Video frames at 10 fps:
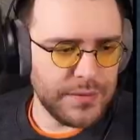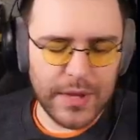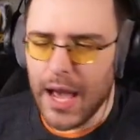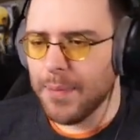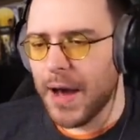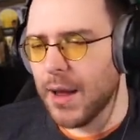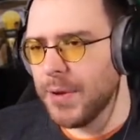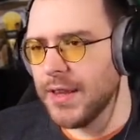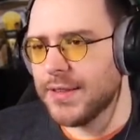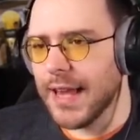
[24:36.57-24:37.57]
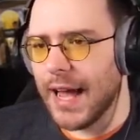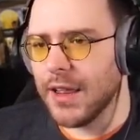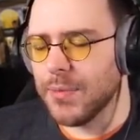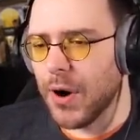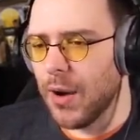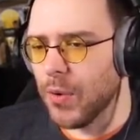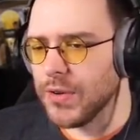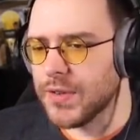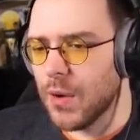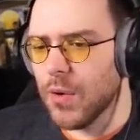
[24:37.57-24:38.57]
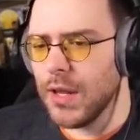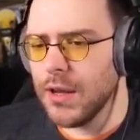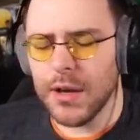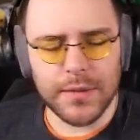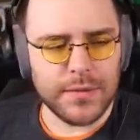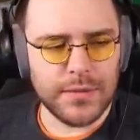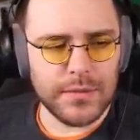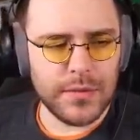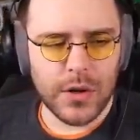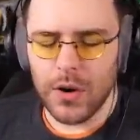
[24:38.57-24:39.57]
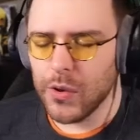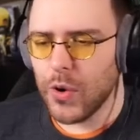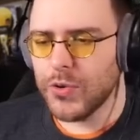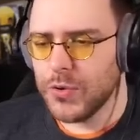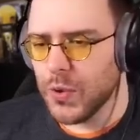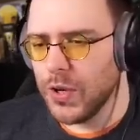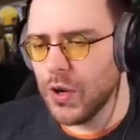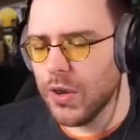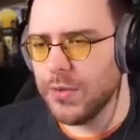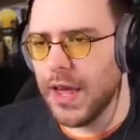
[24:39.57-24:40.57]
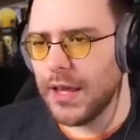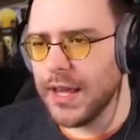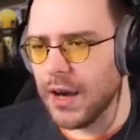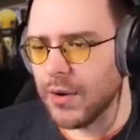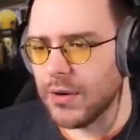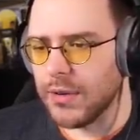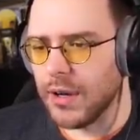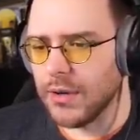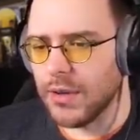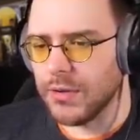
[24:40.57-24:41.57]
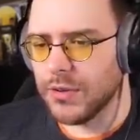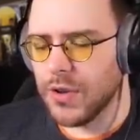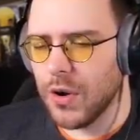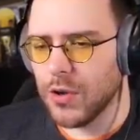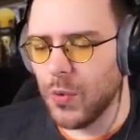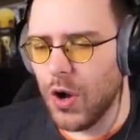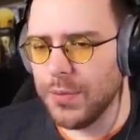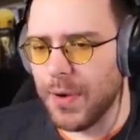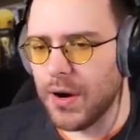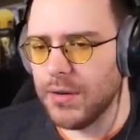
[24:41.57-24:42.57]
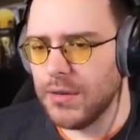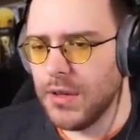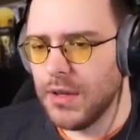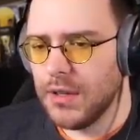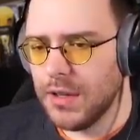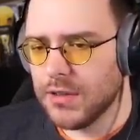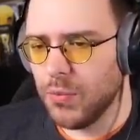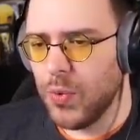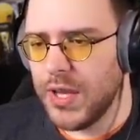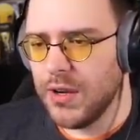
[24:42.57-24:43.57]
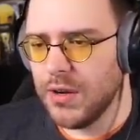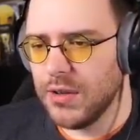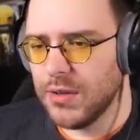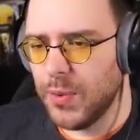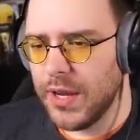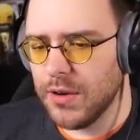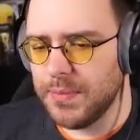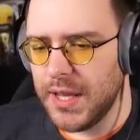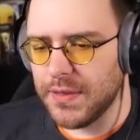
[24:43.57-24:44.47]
Yeah, pineapple inside of the bratwurst. They were really good. You go to the grocery store, you go to the deli counter, you know, don't just go to the Walmart. You get some weird meat